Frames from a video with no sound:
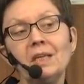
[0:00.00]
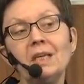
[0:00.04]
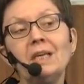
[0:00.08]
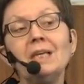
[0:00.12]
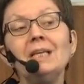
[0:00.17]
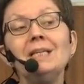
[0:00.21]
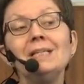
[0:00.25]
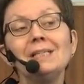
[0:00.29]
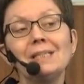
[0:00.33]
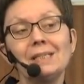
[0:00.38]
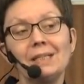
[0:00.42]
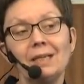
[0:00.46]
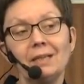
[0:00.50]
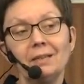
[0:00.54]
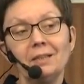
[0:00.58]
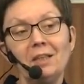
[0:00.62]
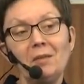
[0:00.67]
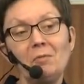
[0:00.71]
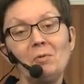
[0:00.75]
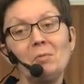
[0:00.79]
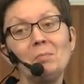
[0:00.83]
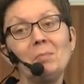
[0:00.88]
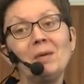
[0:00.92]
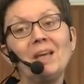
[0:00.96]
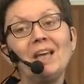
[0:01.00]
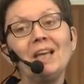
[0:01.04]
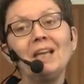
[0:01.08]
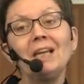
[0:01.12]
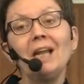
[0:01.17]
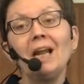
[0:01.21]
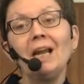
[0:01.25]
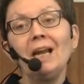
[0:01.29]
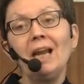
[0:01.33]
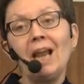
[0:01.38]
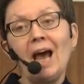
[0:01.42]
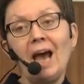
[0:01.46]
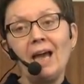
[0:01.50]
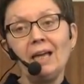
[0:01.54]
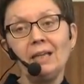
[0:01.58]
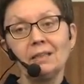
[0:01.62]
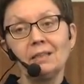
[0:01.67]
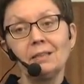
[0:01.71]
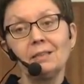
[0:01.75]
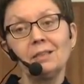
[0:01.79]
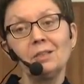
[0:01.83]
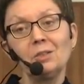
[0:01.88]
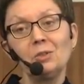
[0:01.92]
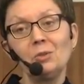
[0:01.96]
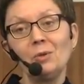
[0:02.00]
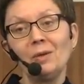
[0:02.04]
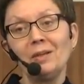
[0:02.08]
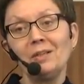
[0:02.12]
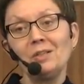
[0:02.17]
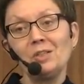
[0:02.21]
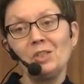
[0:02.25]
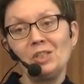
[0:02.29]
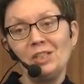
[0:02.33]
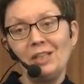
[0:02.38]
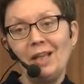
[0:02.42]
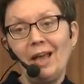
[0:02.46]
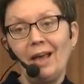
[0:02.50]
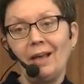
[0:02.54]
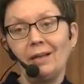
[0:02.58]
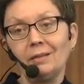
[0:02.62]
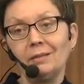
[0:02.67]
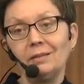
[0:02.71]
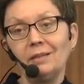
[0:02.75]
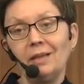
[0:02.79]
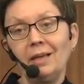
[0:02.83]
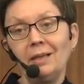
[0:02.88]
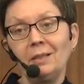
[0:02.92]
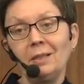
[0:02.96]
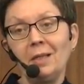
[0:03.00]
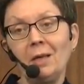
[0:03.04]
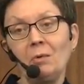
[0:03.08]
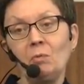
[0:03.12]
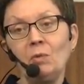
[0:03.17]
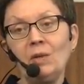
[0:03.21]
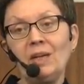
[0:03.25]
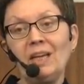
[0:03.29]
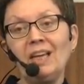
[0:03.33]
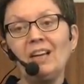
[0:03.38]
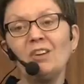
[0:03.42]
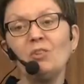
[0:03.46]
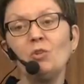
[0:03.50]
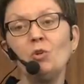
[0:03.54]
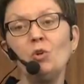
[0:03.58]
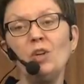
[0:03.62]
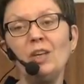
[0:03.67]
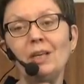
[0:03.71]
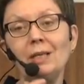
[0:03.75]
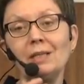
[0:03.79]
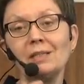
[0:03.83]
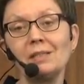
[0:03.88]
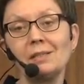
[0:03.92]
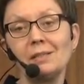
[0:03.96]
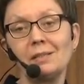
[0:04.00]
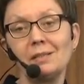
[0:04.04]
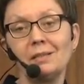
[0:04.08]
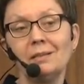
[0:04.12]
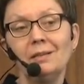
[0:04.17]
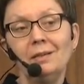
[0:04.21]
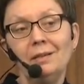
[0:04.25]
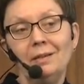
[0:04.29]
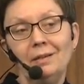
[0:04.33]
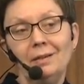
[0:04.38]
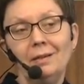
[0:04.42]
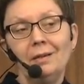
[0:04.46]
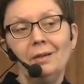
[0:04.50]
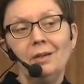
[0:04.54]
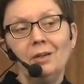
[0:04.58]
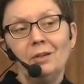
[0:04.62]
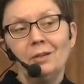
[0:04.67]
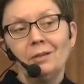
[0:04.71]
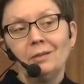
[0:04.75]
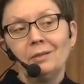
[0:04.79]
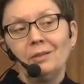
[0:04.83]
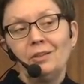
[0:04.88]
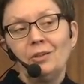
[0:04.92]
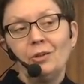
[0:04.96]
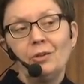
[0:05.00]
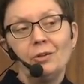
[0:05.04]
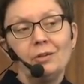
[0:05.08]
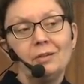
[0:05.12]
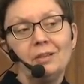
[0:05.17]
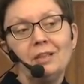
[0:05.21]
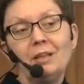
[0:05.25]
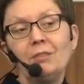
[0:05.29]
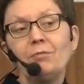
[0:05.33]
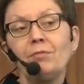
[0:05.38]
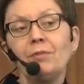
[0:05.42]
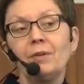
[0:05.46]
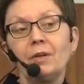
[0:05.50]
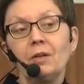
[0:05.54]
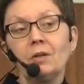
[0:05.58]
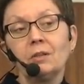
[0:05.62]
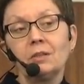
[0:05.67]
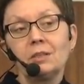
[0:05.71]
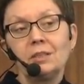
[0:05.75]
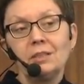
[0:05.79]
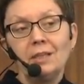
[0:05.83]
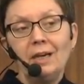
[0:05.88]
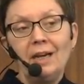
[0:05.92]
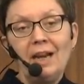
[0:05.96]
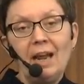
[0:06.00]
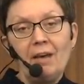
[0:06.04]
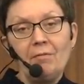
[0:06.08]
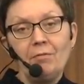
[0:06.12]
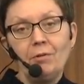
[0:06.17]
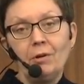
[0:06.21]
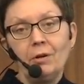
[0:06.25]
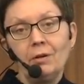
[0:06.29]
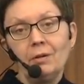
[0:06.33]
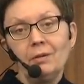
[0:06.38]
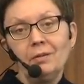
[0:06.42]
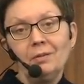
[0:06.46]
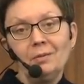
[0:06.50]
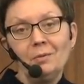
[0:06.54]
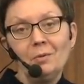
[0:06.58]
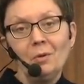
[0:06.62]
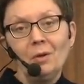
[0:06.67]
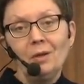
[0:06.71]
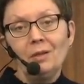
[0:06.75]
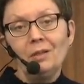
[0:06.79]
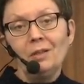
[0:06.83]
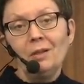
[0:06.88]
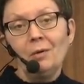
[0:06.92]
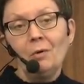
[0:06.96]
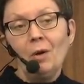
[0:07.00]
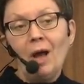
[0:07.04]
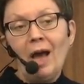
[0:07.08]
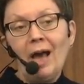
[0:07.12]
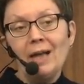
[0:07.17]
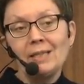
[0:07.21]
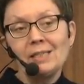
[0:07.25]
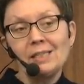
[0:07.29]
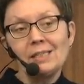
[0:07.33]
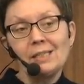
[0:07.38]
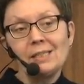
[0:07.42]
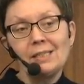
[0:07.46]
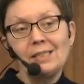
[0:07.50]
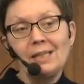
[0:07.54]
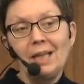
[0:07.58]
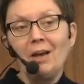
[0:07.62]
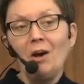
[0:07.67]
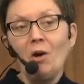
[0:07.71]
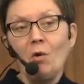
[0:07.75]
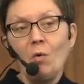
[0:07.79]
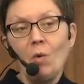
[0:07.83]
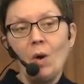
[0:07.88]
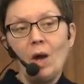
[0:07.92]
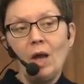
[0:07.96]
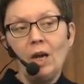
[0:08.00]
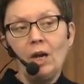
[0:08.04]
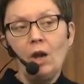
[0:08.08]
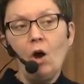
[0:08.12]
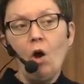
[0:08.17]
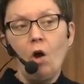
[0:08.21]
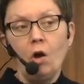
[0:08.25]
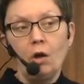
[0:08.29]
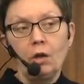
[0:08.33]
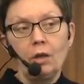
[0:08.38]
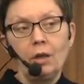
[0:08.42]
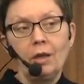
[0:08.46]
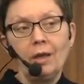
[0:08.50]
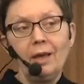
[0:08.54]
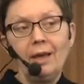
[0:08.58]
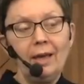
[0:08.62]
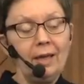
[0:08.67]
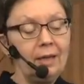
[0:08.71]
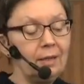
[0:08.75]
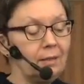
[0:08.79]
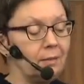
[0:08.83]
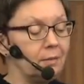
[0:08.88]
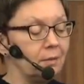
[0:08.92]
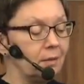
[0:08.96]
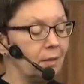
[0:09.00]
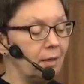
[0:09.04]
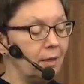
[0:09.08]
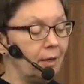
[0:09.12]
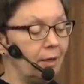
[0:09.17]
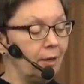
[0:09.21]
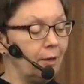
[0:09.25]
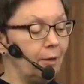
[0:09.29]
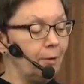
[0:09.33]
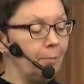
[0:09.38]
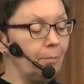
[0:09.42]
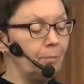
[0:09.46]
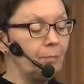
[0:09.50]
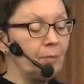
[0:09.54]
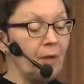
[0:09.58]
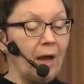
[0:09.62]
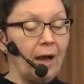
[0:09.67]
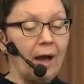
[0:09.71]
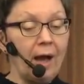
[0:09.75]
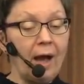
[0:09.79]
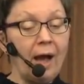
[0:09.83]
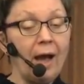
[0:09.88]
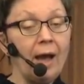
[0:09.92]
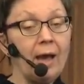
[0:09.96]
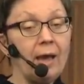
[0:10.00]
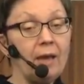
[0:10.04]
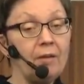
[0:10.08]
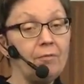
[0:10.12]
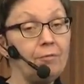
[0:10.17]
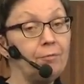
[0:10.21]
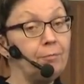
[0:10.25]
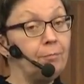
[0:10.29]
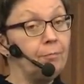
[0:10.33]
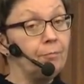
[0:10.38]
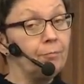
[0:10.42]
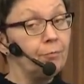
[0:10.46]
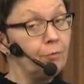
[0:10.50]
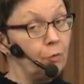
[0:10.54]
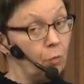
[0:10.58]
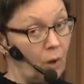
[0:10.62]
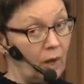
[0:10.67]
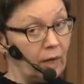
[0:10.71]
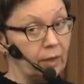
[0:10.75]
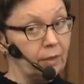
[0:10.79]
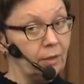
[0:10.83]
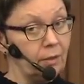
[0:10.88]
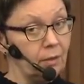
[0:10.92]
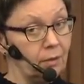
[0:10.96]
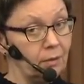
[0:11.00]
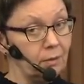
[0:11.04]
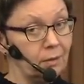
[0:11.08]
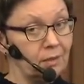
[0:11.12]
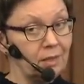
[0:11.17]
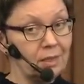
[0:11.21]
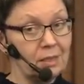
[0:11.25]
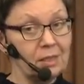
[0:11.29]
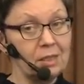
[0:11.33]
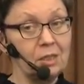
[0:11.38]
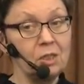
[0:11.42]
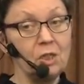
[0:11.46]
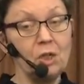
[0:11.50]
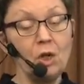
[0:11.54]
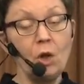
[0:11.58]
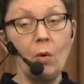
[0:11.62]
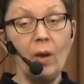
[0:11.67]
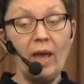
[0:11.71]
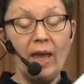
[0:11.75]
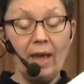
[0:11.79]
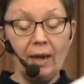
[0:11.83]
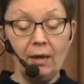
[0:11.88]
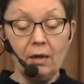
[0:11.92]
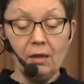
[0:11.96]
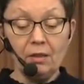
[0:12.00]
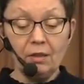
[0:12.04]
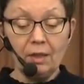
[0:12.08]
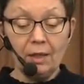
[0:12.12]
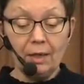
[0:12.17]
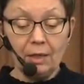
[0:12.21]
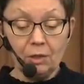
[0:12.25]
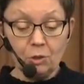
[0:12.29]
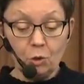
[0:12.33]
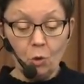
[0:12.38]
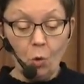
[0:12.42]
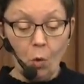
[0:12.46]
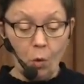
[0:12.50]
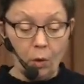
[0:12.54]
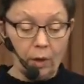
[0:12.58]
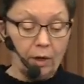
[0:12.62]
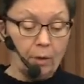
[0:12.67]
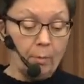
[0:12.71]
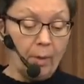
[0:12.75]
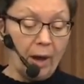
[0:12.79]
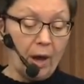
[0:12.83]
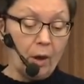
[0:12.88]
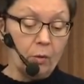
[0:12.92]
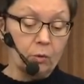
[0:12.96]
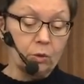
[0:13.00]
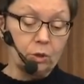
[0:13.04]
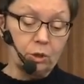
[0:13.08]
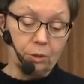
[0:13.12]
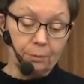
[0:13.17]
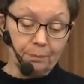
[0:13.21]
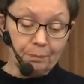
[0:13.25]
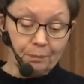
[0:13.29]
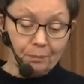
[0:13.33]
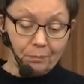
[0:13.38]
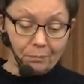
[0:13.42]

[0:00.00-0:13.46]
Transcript: easy. They will begin light to understand and they will increase the difficult level as they go along. And I, for one, doesn't know anything at all about